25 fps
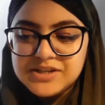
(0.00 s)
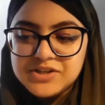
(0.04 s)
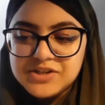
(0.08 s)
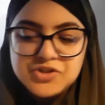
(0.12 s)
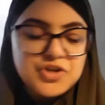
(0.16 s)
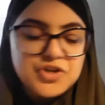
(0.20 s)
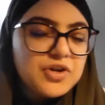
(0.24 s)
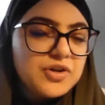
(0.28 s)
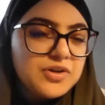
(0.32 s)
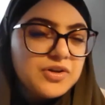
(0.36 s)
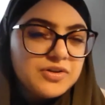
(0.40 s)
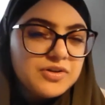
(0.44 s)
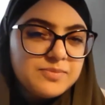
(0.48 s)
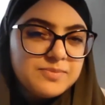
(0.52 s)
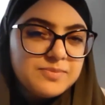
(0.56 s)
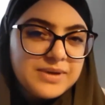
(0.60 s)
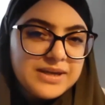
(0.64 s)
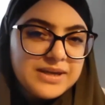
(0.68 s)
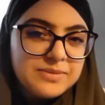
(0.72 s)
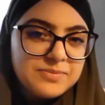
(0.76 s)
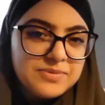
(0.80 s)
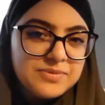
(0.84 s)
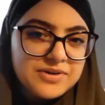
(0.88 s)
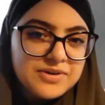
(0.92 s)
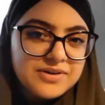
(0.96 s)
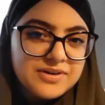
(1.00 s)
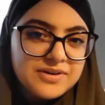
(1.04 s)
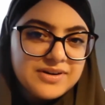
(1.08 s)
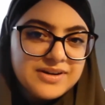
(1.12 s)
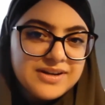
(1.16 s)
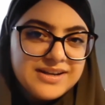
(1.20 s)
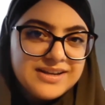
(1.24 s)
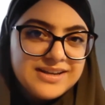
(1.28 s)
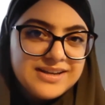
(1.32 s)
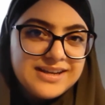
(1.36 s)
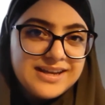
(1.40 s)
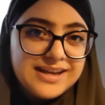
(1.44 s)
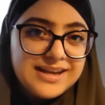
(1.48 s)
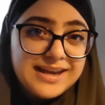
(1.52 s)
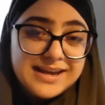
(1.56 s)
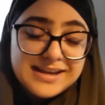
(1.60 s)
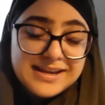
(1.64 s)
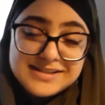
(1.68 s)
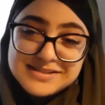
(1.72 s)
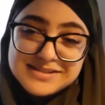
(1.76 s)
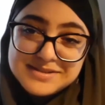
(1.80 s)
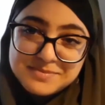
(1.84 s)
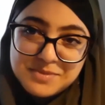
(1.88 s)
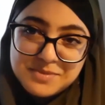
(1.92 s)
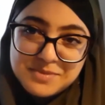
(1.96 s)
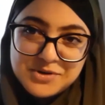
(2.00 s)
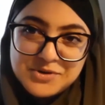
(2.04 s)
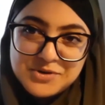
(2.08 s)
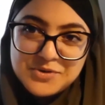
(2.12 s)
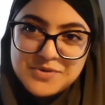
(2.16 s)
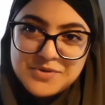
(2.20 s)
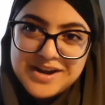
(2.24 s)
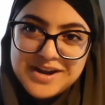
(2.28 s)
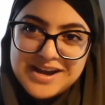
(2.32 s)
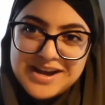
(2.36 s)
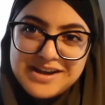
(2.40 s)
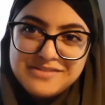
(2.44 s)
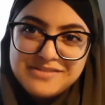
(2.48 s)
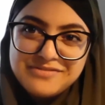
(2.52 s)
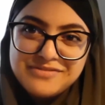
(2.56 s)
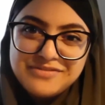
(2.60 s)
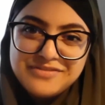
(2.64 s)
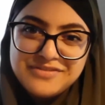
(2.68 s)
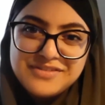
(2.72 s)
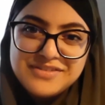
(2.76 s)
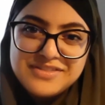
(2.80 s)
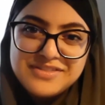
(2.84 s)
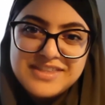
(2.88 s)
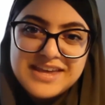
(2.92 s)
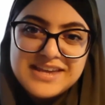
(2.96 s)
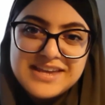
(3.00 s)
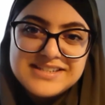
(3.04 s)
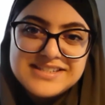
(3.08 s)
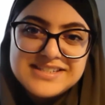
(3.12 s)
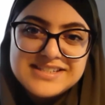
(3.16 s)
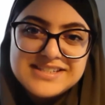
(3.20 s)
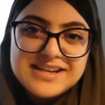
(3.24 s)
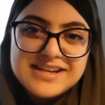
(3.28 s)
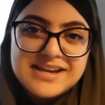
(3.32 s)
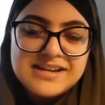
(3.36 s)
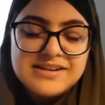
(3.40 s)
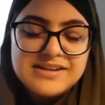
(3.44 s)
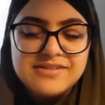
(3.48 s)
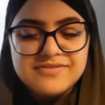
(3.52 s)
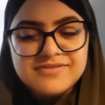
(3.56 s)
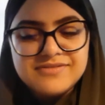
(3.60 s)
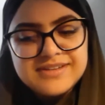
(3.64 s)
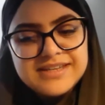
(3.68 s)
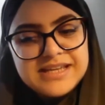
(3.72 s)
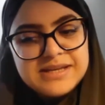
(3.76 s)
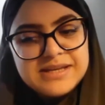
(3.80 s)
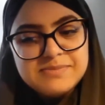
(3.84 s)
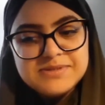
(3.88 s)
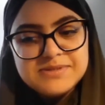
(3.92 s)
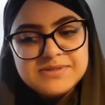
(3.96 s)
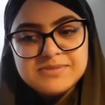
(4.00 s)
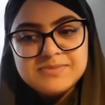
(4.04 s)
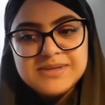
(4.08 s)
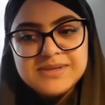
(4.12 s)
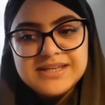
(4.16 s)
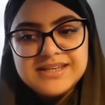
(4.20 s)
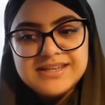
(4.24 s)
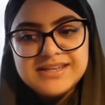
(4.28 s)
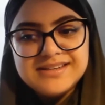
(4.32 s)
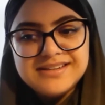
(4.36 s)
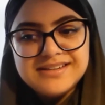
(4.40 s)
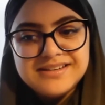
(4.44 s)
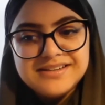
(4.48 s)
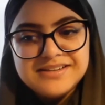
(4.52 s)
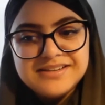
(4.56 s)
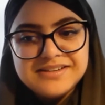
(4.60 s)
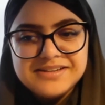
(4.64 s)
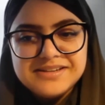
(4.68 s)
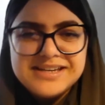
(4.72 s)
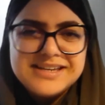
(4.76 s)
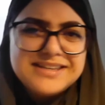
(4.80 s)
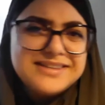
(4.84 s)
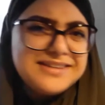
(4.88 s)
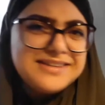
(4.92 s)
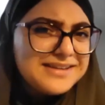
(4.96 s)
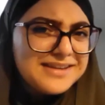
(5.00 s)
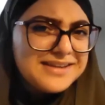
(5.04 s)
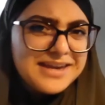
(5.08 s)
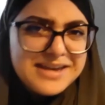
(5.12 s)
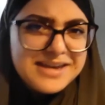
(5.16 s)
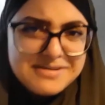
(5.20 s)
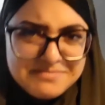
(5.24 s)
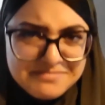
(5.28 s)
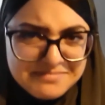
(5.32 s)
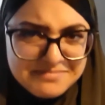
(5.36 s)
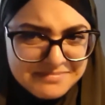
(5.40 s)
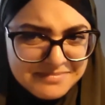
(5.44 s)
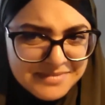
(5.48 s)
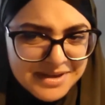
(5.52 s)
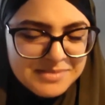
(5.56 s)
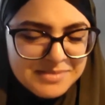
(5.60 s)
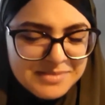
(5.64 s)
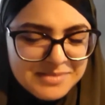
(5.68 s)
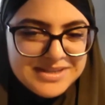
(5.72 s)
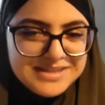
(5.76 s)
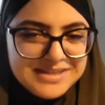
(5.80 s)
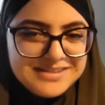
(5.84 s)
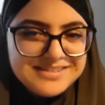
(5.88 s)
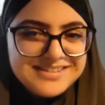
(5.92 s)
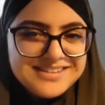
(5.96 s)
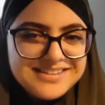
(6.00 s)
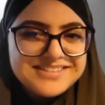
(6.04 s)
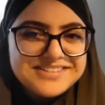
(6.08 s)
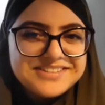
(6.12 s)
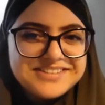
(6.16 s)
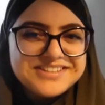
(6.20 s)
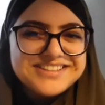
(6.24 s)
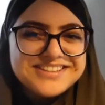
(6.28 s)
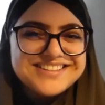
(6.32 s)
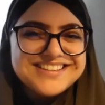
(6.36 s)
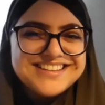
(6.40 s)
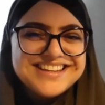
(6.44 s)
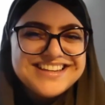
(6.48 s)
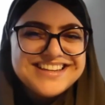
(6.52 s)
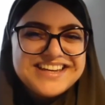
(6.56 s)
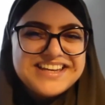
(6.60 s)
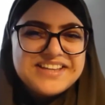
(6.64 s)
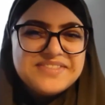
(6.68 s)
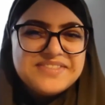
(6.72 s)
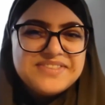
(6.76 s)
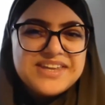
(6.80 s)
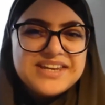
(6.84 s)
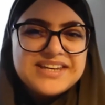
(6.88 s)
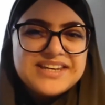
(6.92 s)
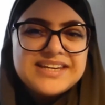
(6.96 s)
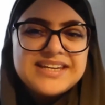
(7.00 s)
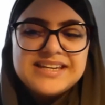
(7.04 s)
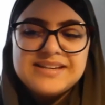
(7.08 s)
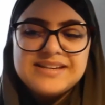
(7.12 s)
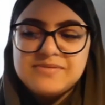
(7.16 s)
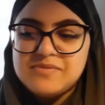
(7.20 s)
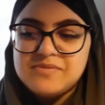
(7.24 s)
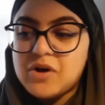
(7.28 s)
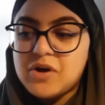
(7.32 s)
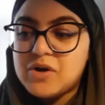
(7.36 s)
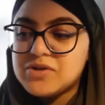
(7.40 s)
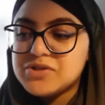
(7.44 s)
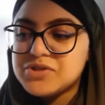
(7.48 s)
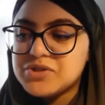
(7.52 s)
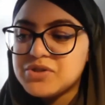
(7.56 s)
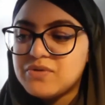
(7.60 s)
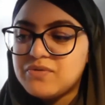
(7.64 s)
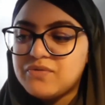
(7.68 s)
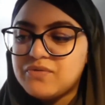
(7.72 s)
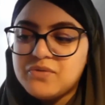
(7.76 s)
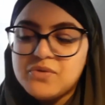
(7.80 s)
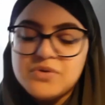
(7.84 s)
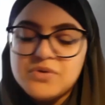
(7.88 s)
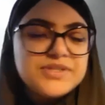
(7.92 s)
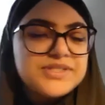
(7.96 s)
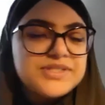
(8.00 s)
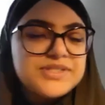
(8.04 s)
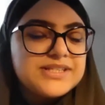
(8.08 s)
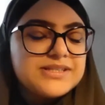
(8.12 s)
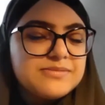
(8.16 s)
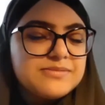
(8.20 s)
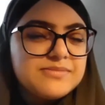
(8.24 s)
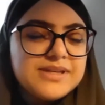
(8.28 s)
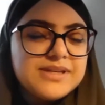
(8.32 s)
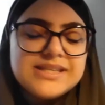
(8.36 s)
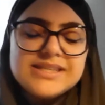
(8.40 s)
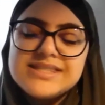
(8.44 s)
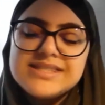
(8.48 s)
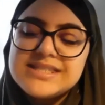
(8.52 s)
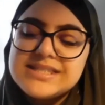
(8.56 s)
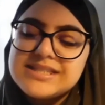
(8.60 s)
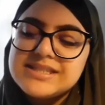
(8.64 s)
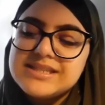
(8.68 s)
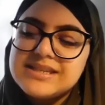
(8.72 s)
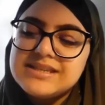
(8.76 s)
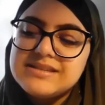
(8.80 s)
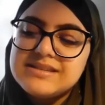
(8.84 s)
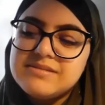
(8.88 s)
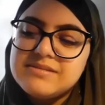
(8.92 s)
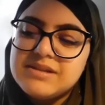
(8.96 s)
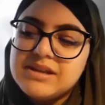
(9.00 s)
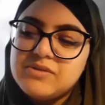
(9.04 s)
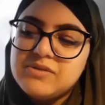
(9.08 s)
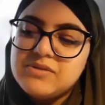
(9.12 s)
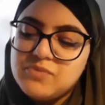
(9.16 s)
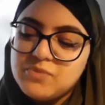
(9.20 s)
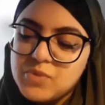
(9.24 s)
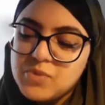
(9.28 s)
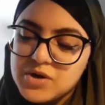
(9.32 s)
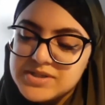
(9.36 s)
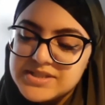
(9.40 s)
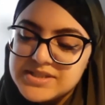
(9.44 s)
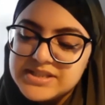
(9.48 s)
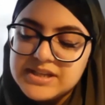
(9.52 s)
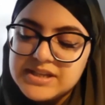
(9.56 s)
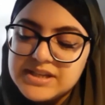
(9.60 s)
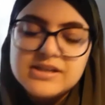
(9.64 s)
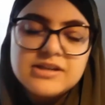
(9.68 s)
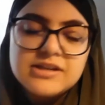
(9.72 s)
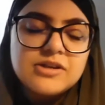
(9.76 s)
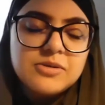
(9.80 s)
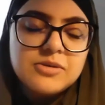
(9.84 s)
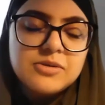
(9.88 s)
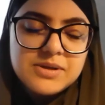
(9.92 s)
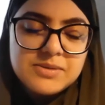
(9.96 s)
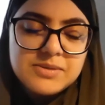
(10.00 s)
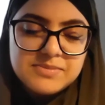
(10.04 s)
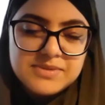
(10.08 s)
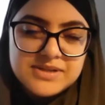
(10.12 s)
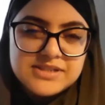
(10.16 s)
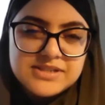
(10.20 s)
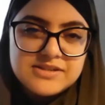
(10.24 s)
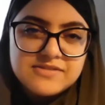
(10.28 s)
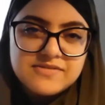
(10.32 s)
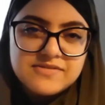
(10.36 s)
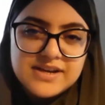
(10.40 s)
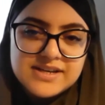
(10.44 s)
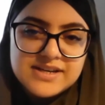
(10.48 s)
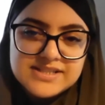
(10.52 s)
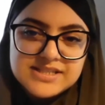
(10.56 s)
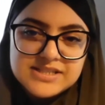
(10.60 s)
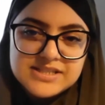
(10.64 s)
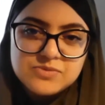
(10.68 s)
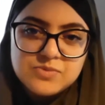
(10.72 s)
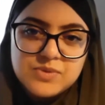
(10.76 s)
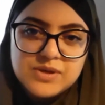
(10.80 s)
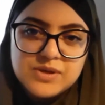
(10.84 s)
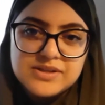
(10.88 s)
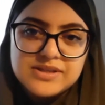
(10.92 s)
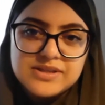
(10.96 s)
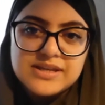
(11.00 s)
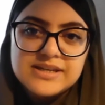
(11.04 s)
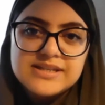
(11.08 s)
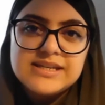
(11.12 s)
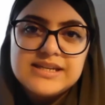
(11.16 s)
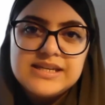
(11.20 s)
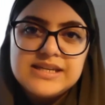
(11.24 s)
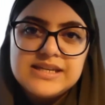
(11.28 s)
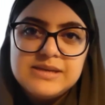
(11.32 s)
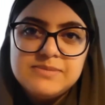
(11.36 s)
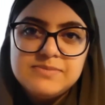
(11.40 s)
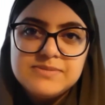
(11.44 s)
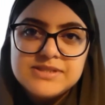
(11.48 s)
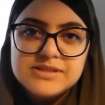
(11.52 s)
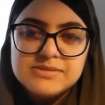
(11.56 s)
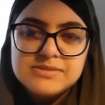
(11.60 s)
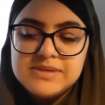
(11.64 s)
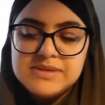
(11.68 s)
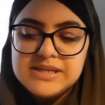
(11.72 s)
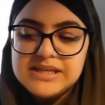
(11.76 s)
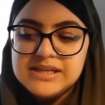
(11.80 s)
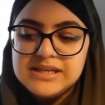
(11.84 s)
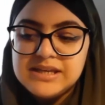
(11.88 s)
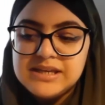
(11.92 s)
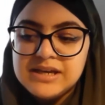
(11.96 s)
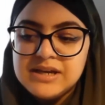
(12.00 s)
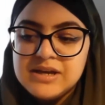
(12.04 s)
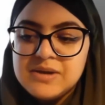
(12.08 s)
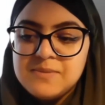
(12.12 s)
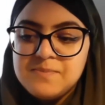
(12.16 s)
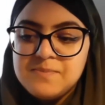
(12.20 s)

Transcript: a journal paper and a monograph that kind of keeps me in the game, maybe? That also forces, it works like a commitment device as well, that keeps me